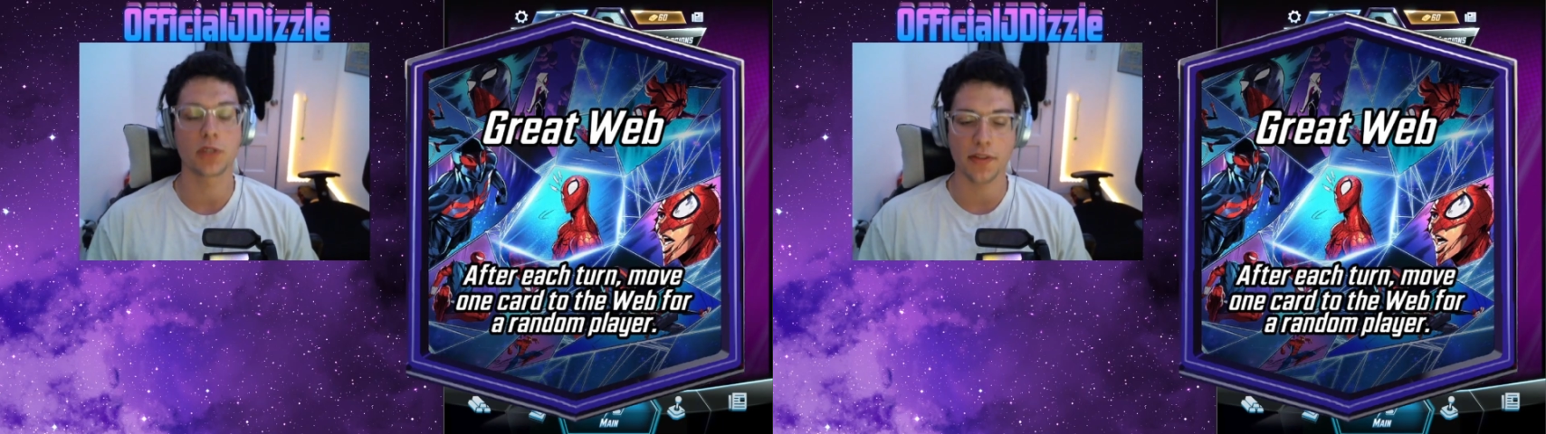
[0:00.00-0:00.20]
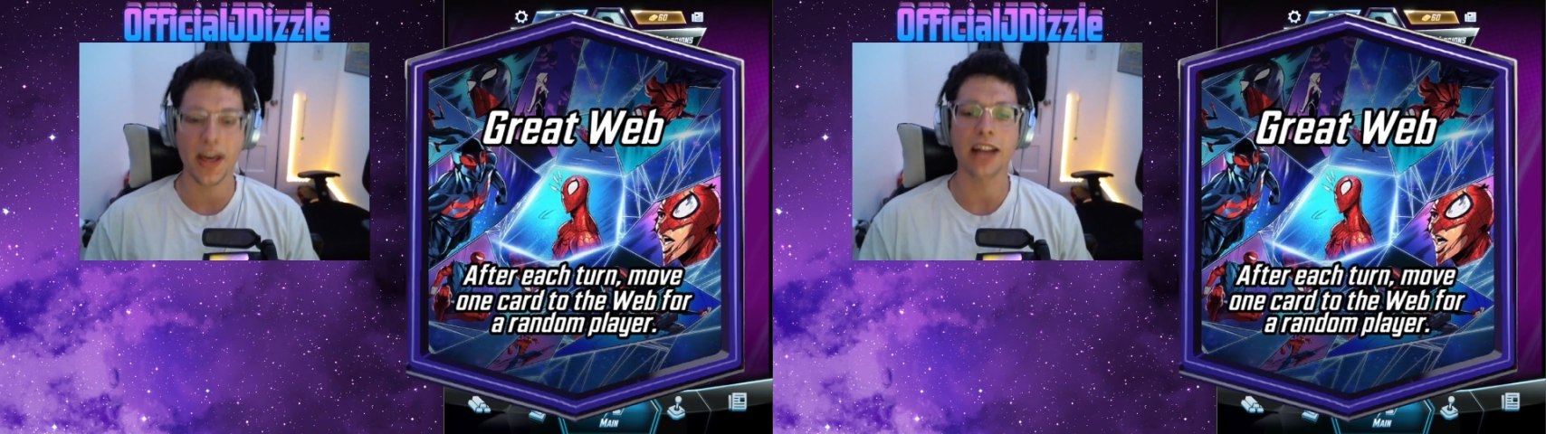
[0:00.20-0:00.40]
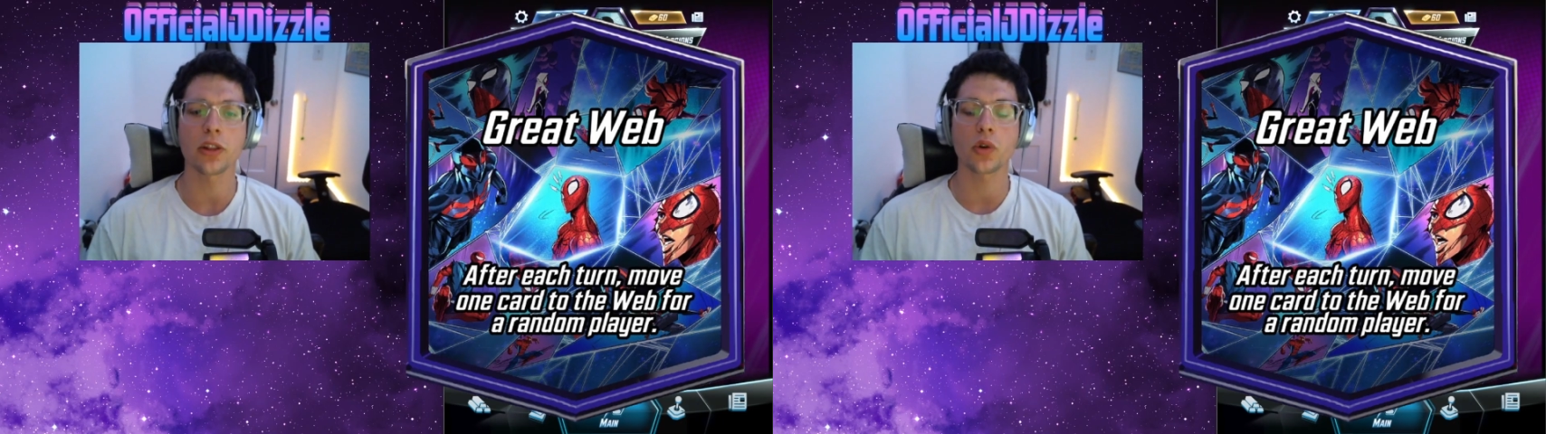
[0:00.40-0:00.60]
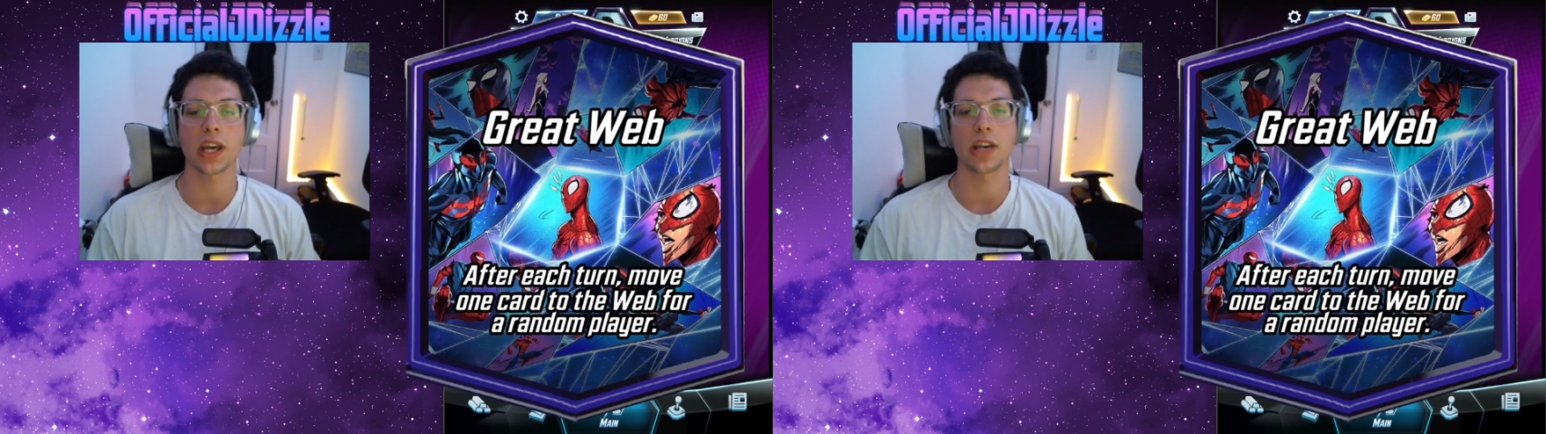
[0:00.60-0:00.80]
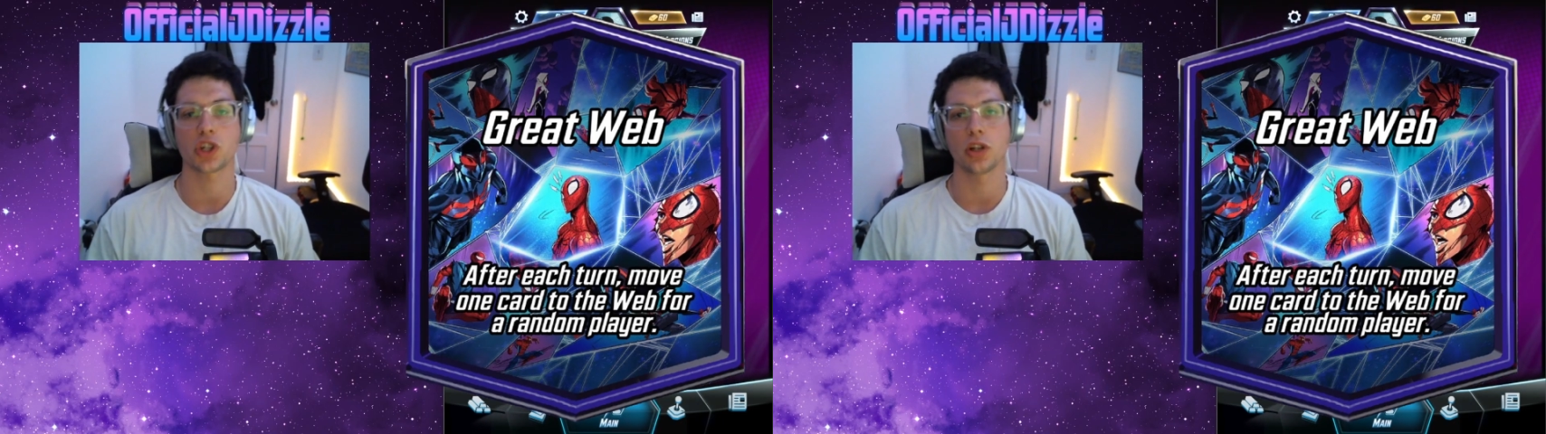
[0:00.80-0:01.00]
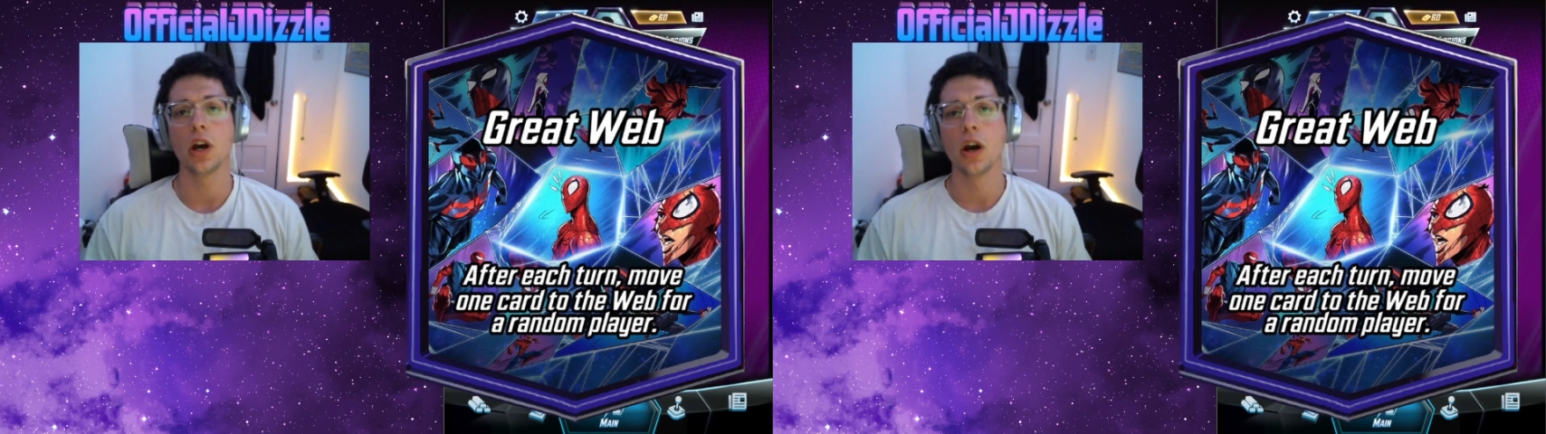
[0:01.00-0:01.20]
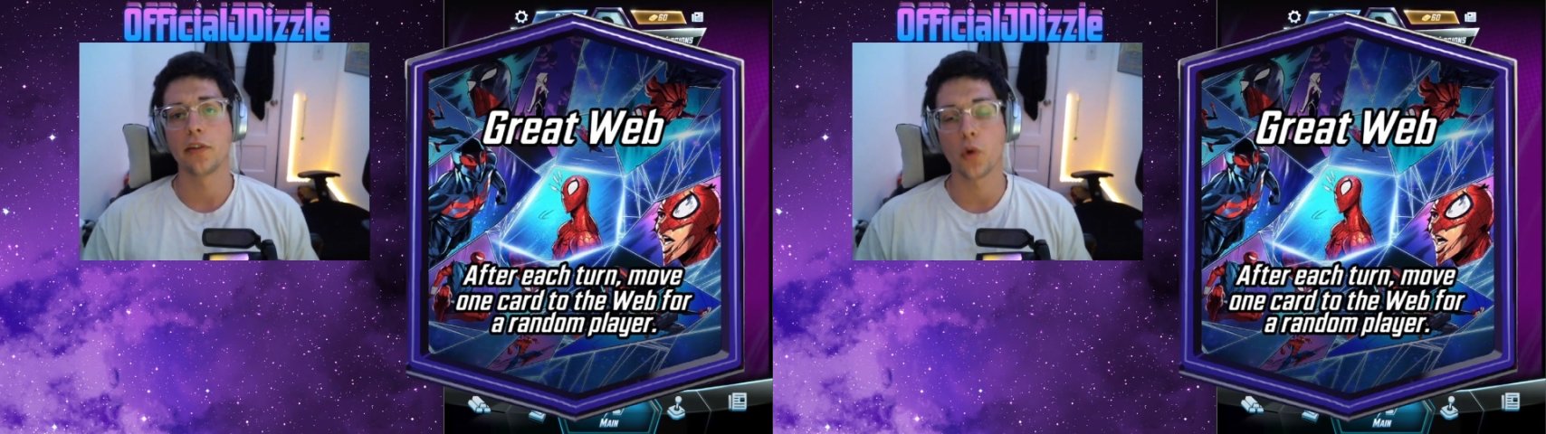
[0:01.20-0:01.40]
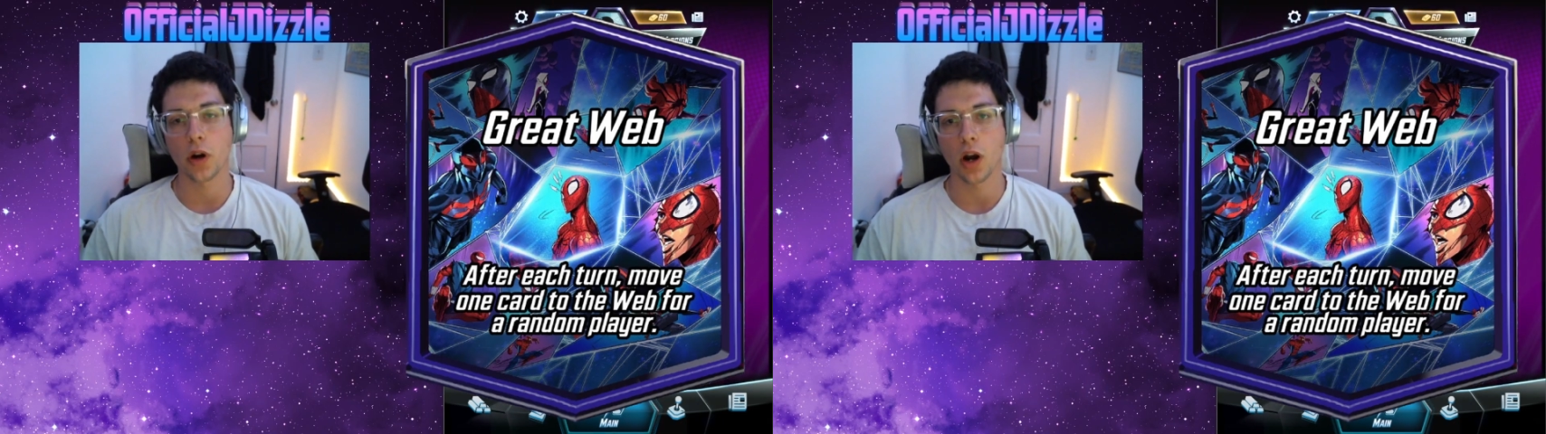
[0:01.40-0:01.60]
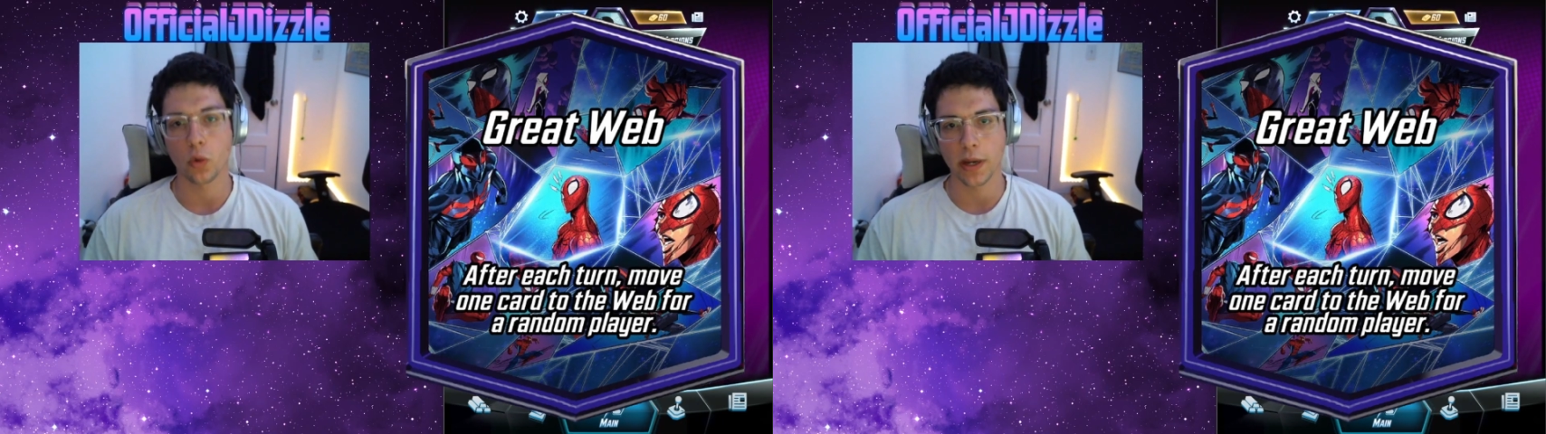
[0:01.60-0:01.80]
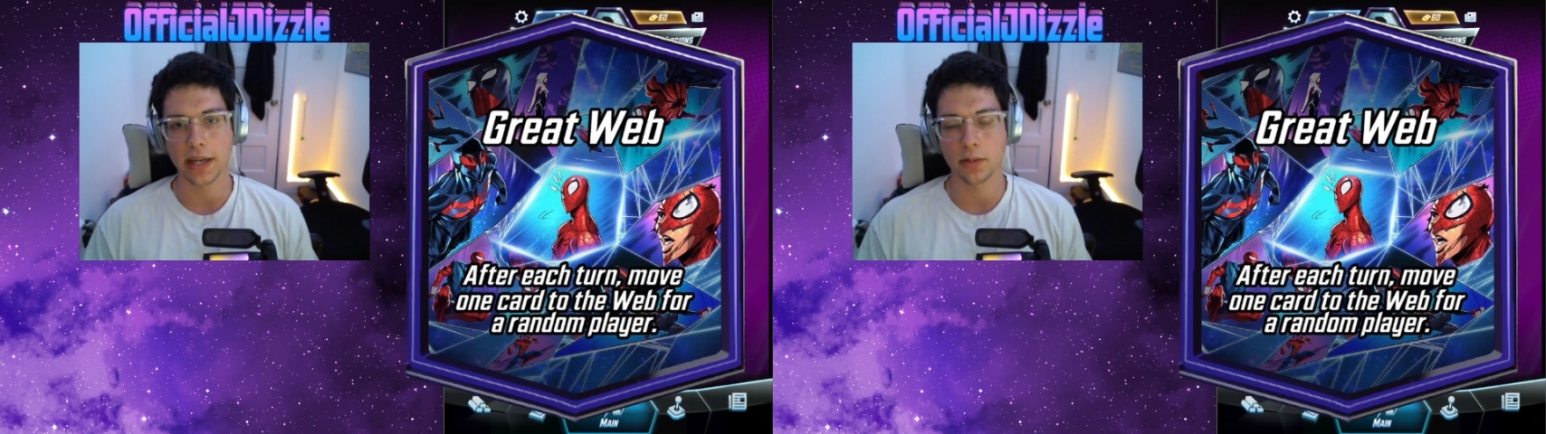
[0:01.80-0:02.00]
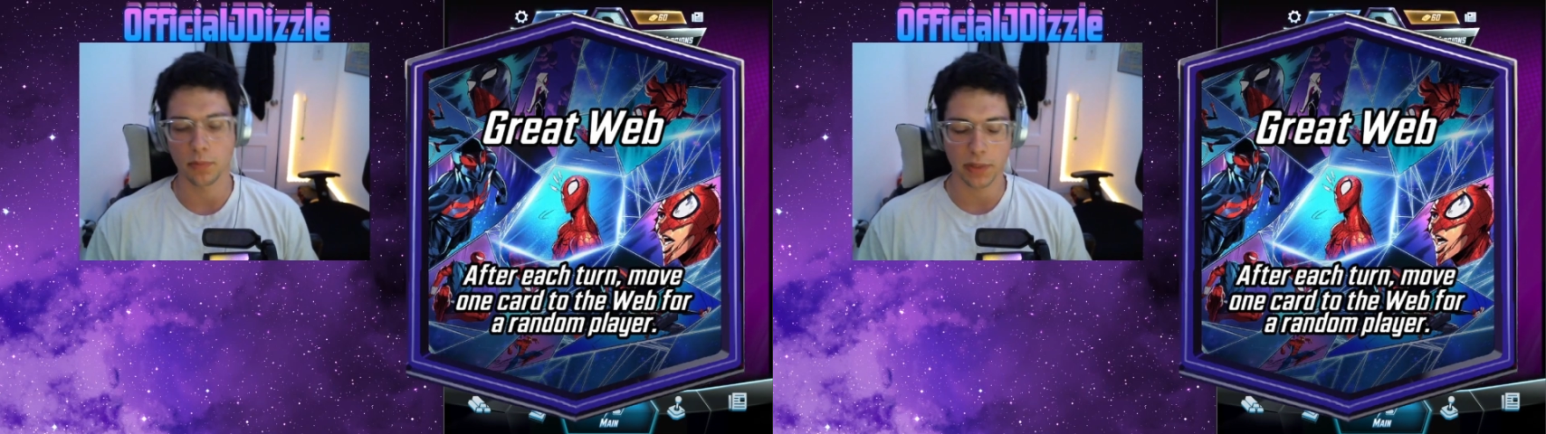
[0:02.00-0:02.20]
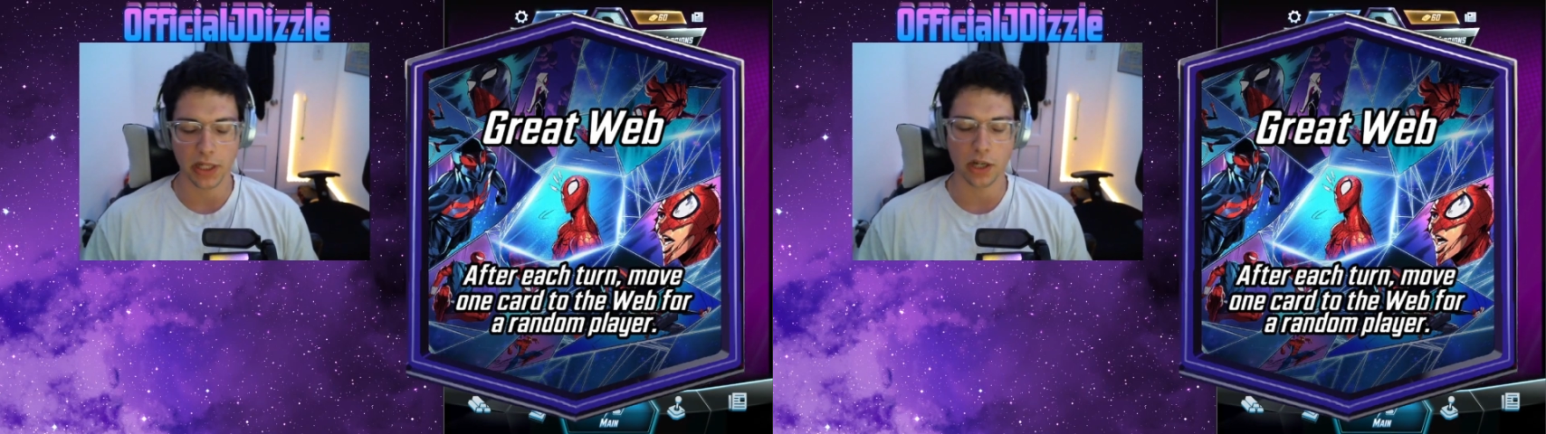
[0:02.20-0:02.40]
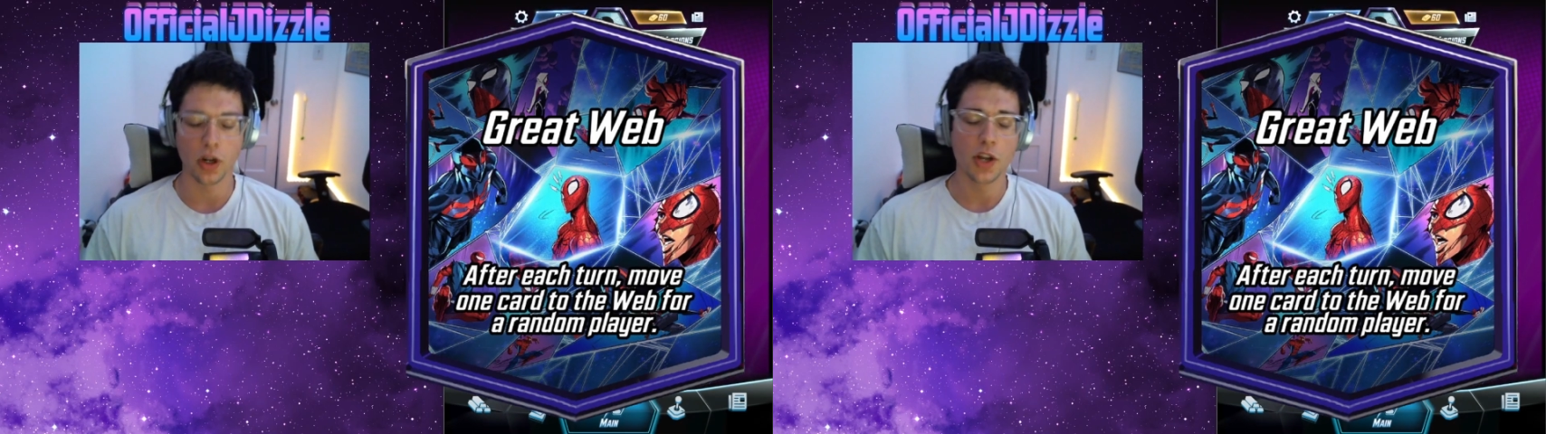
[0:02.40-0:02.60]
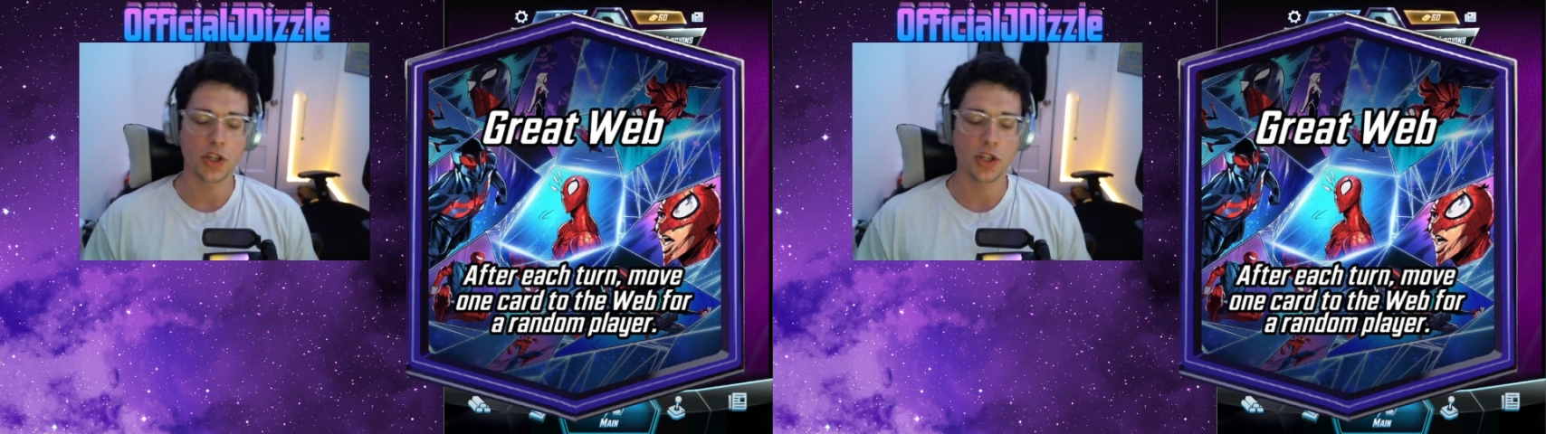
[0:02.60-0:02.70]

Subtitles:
to that location, for a random player.